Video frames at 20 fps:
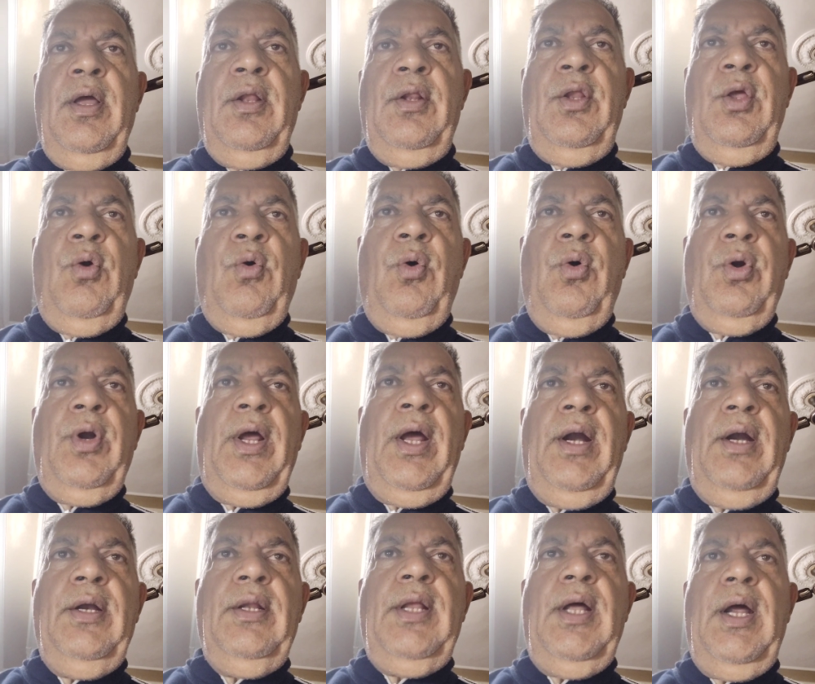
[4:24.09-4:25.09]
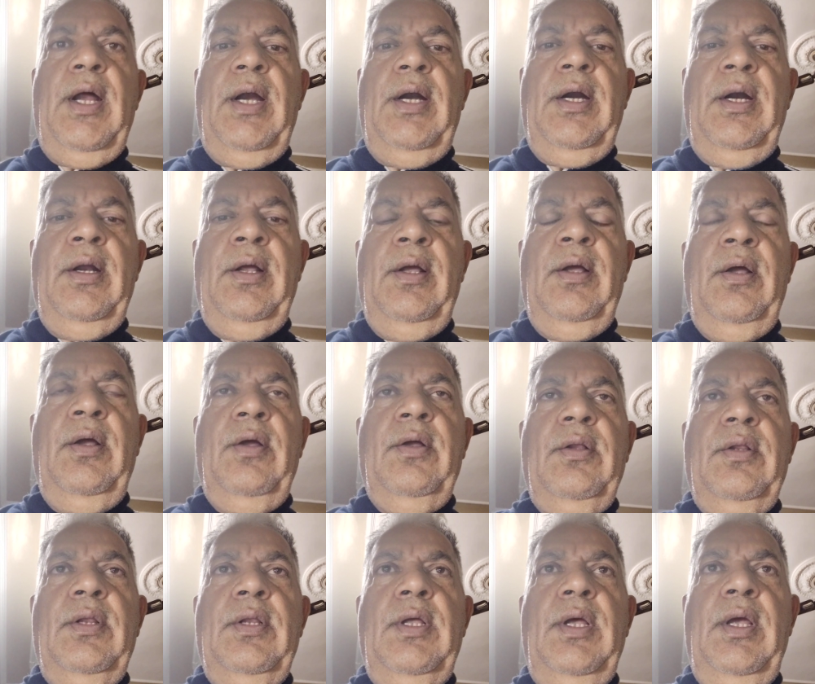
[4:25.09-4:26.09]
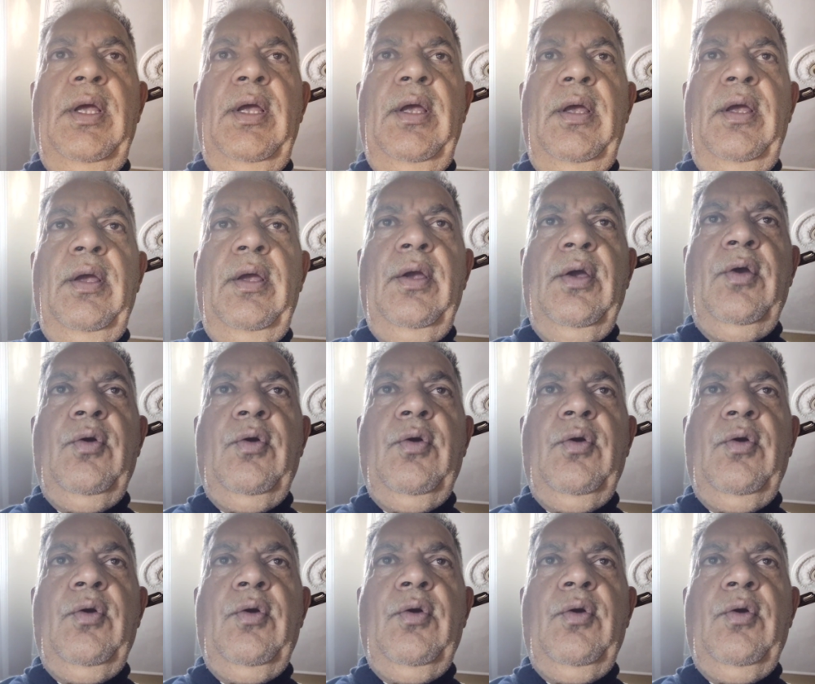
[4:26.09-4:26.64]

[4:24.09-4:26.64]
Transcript: the court held that the